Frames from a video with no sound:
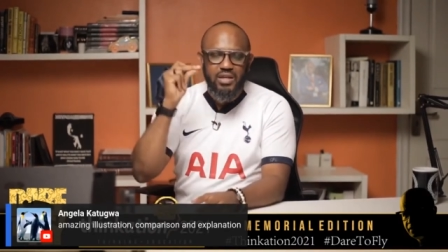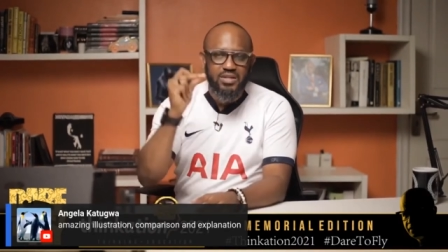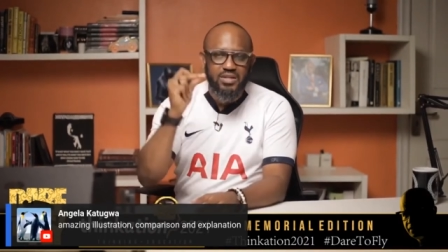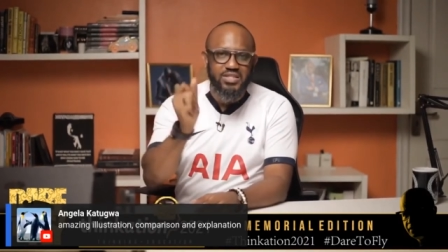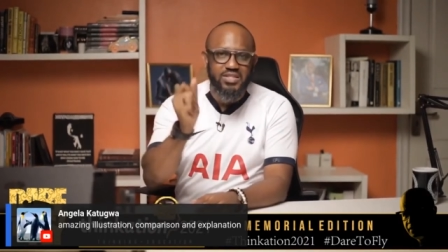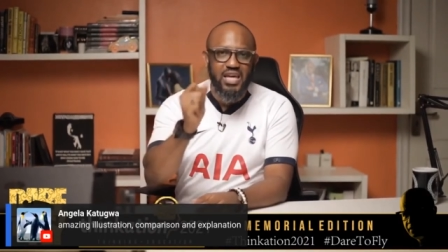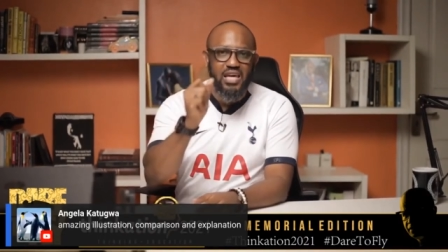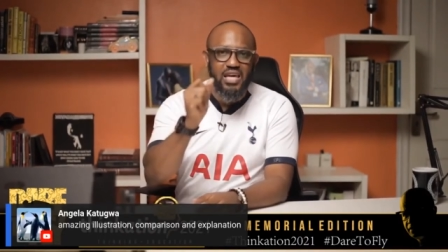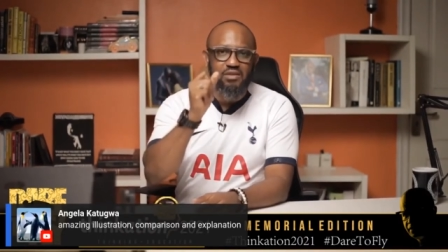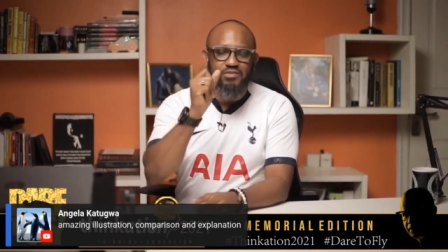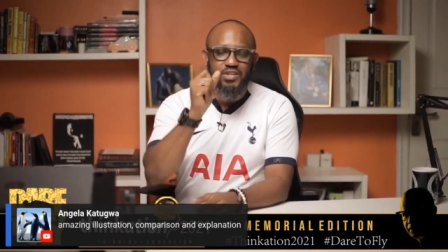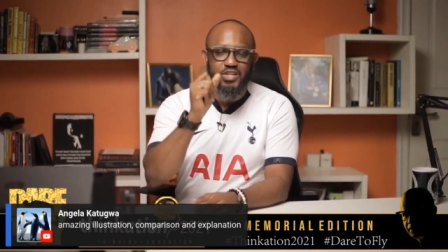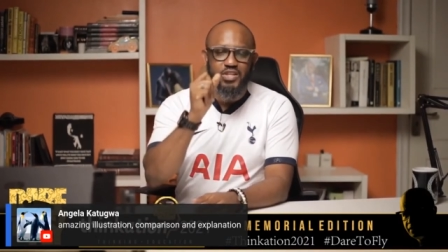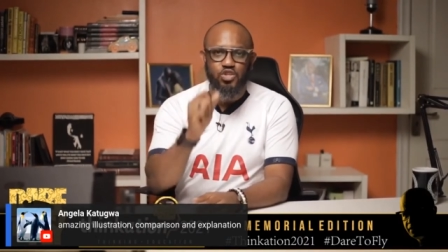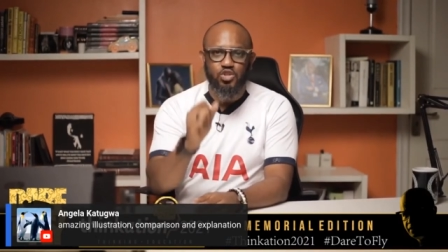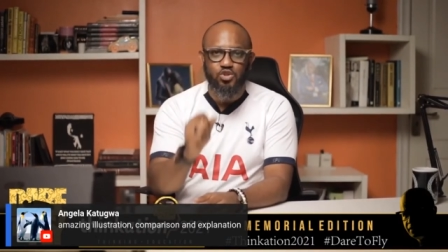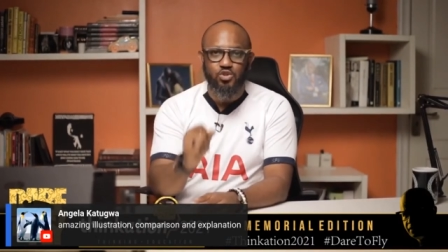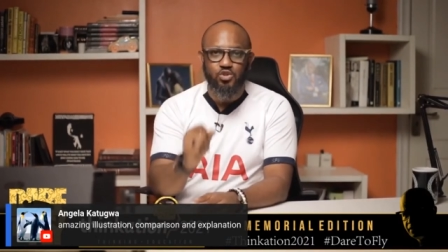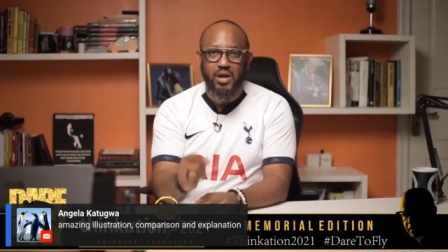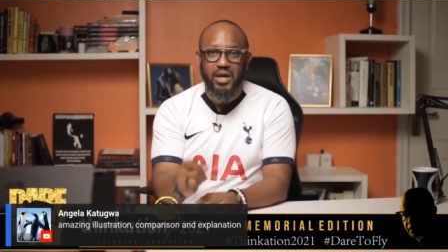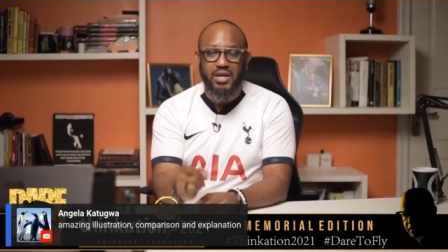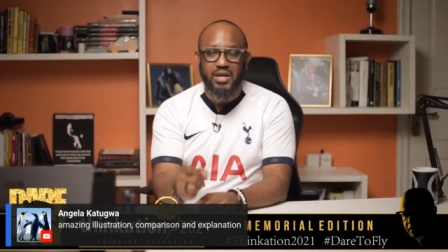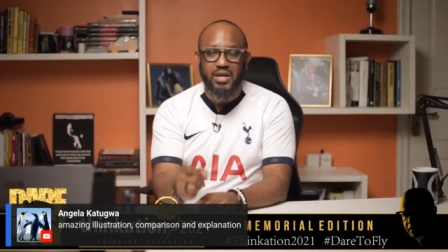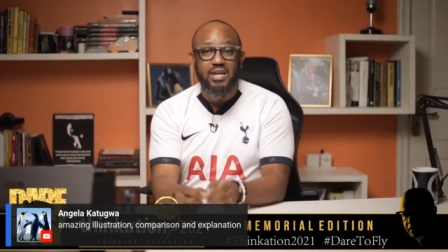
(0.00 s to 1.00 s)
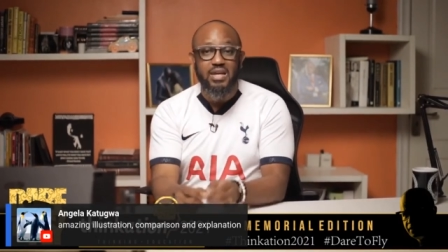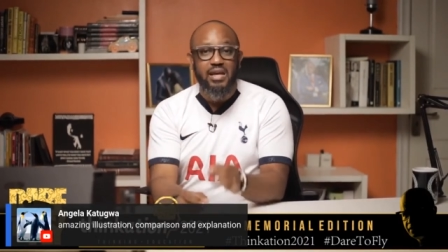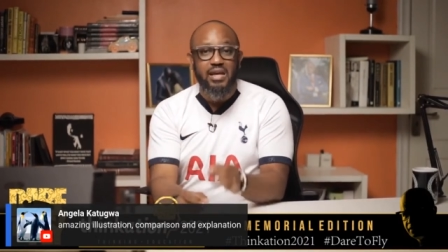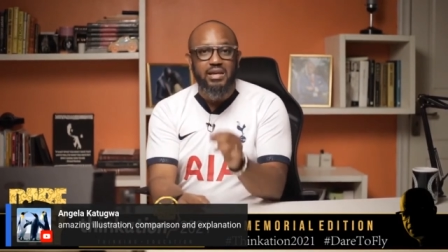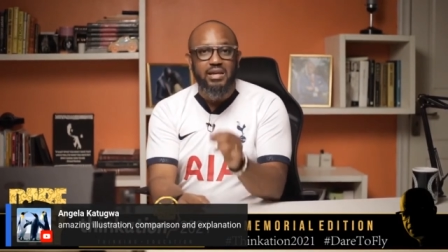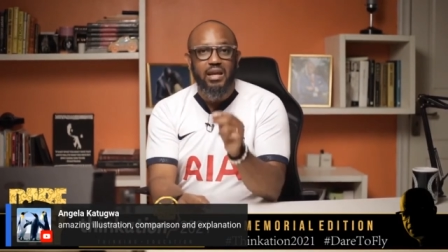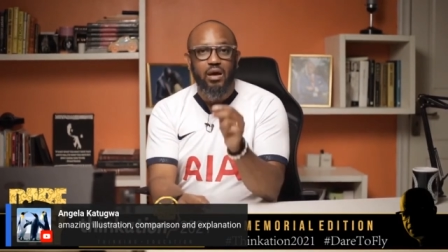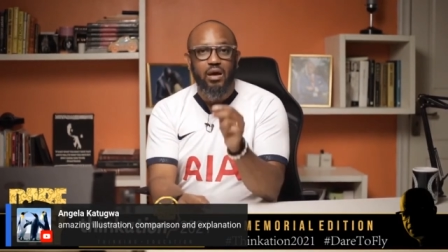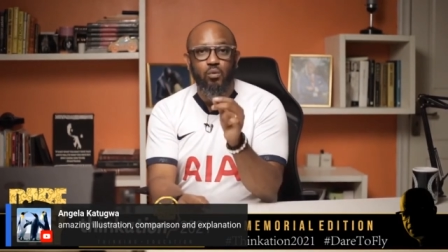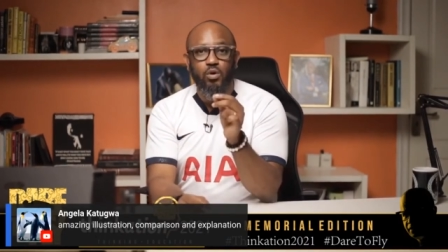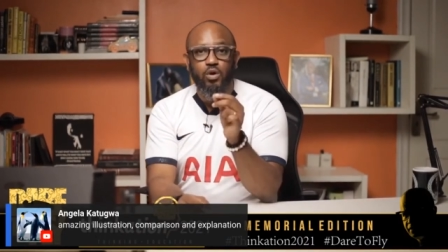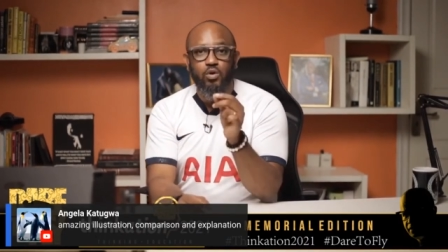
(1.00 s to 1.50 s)
David strikes.
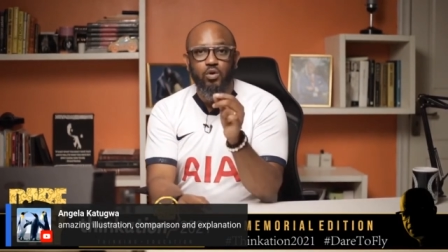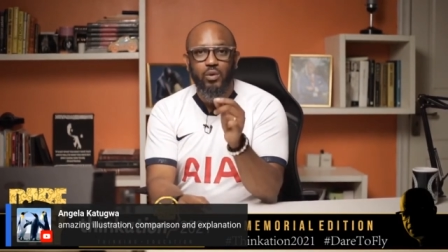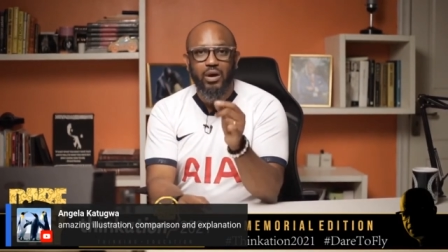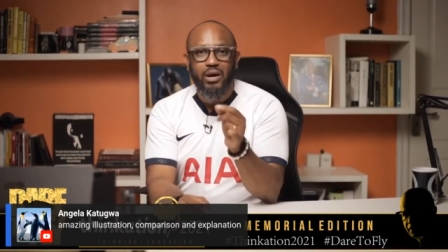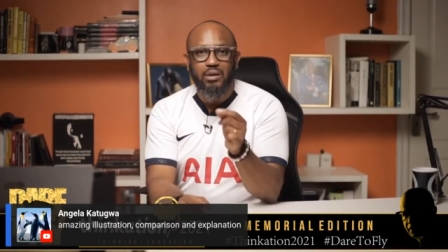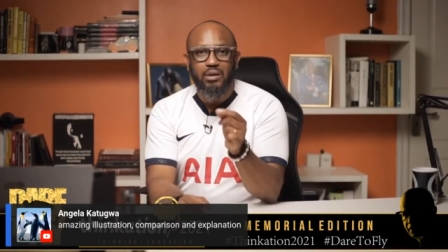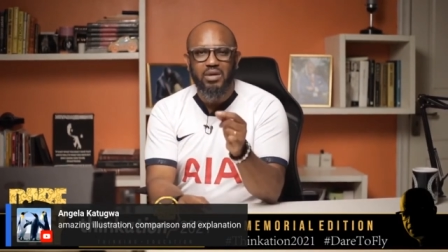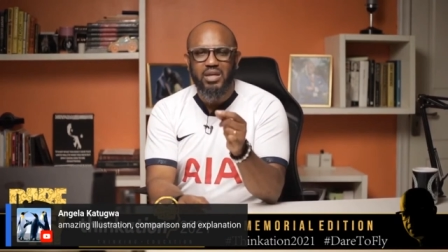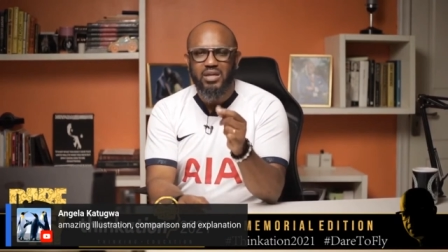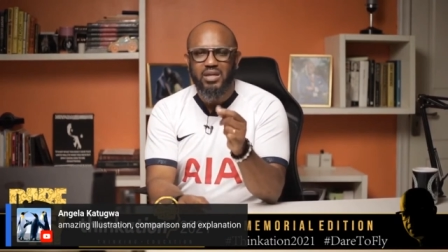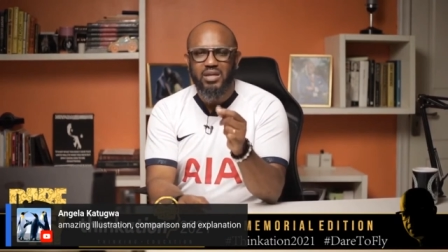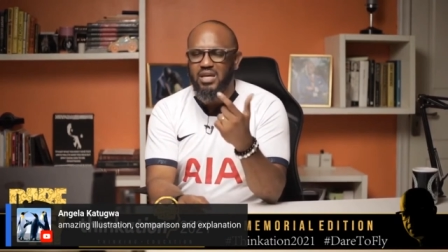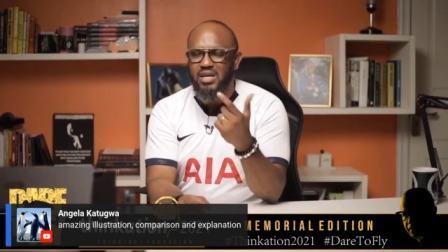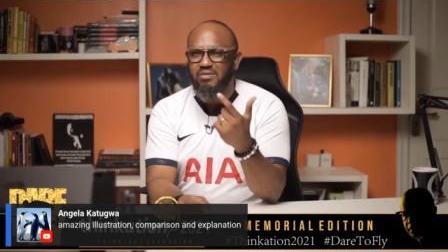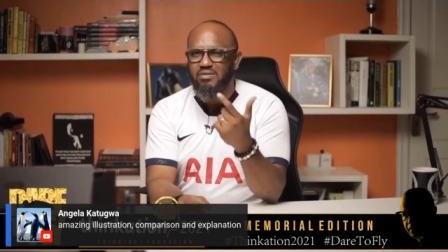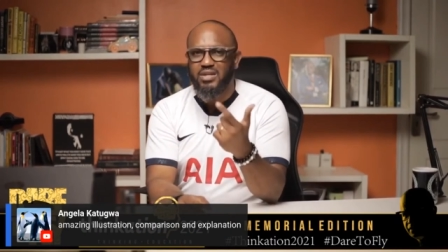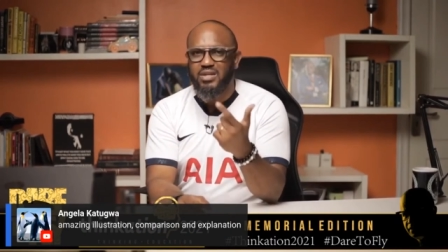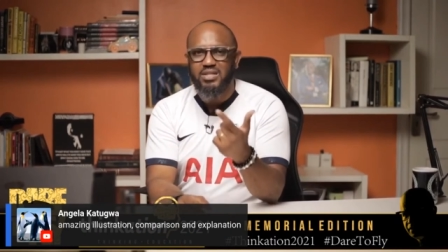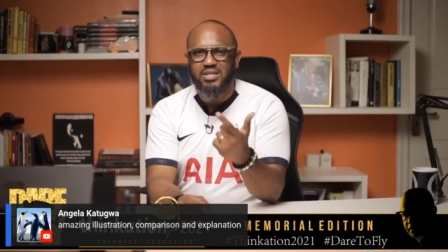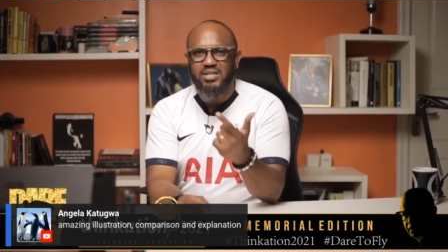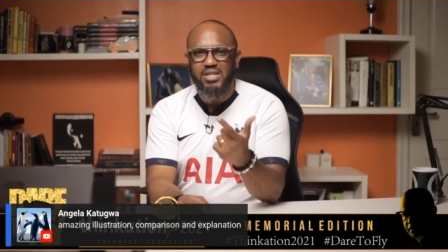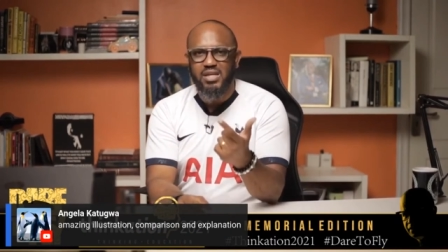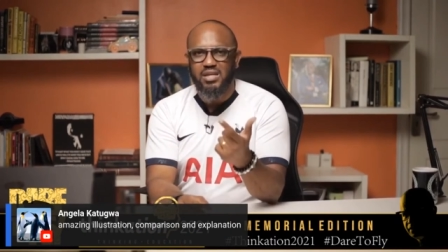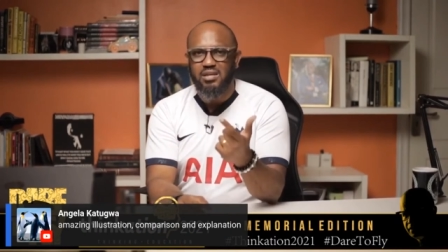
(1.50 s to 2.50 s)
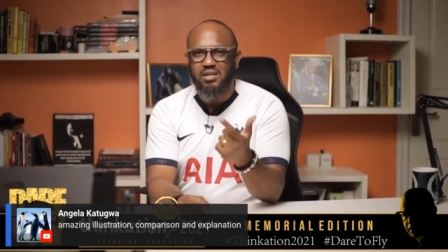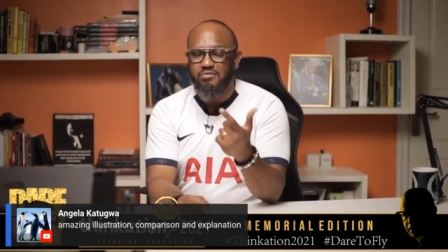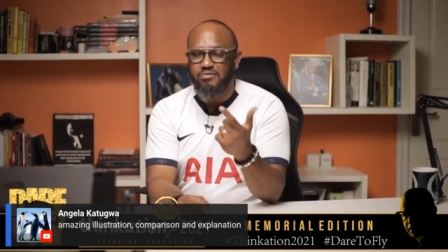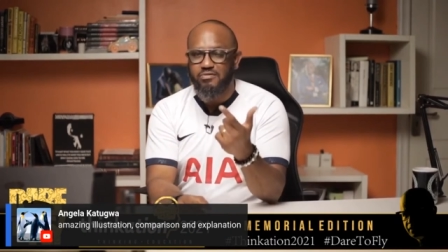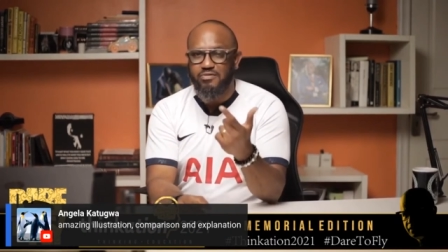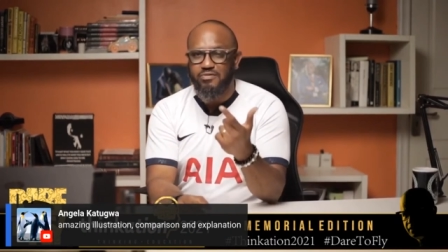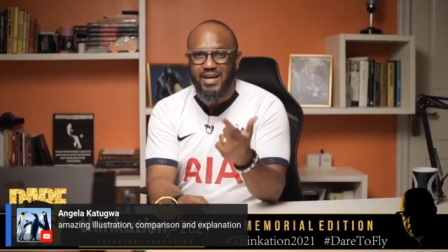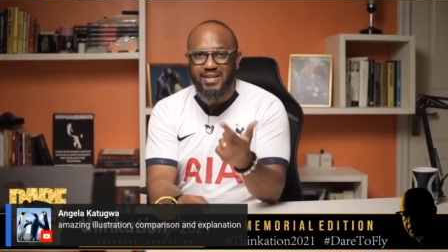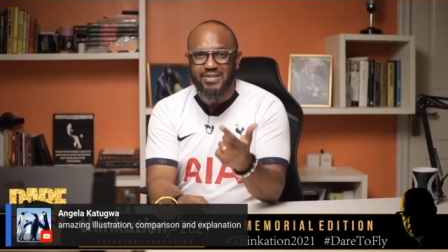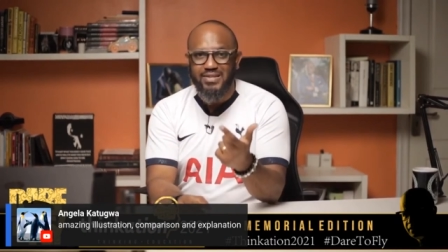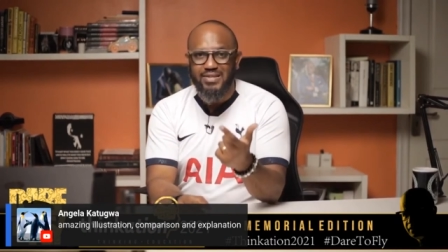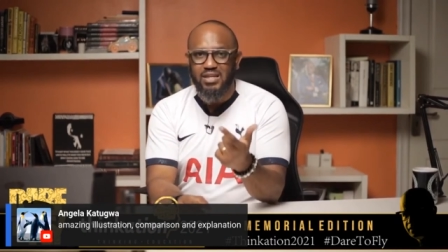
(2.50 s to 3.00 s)
Now, what do I mean? David didn't
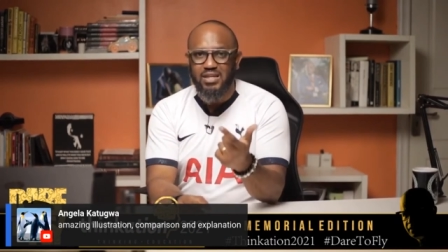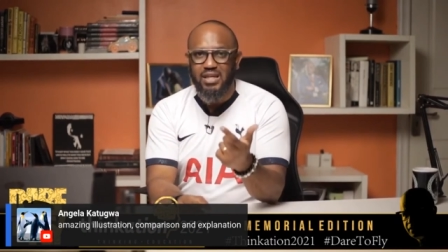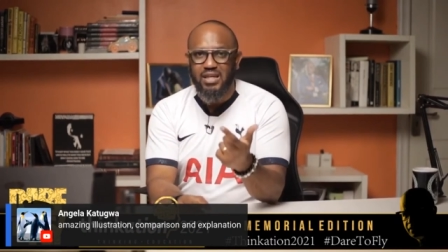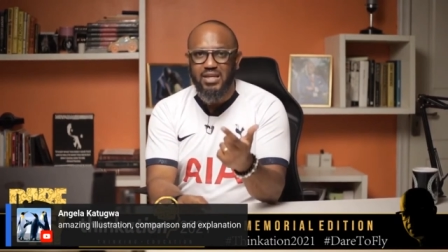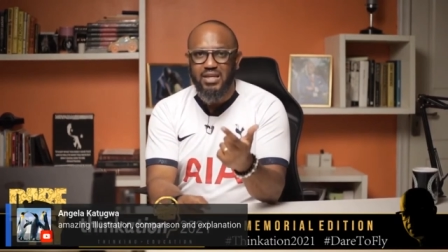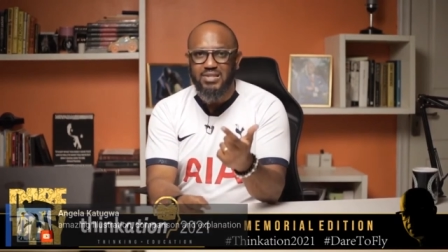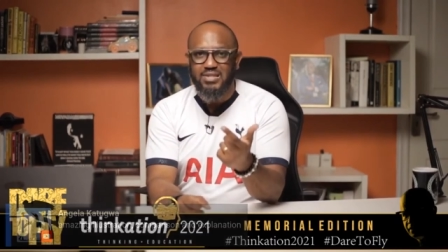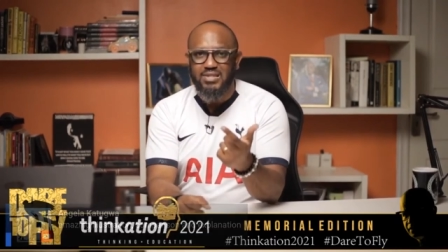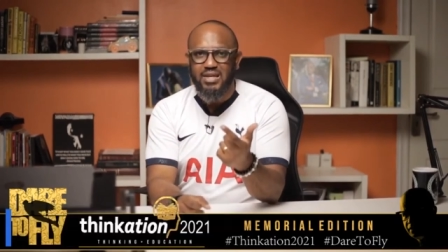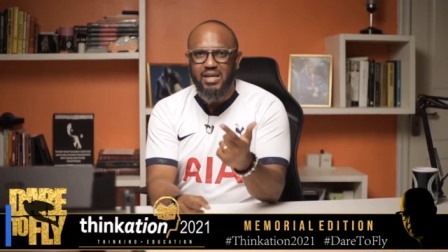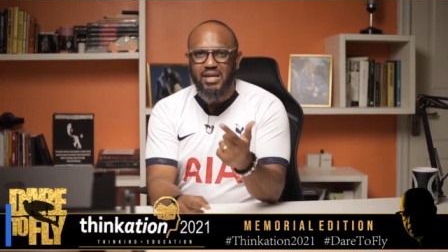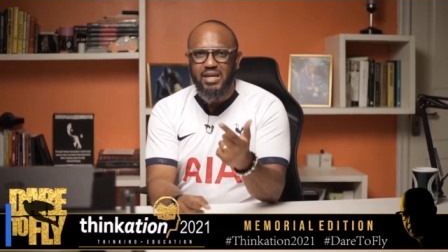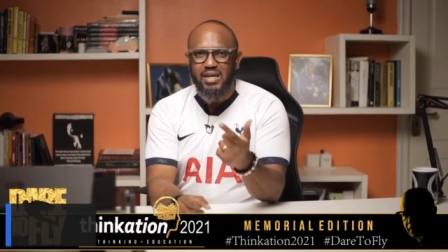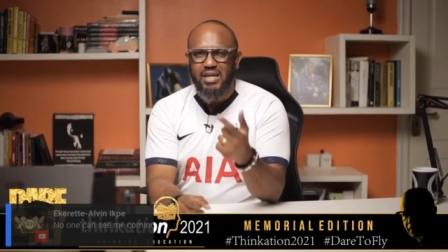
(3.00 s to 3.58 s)
vacillate.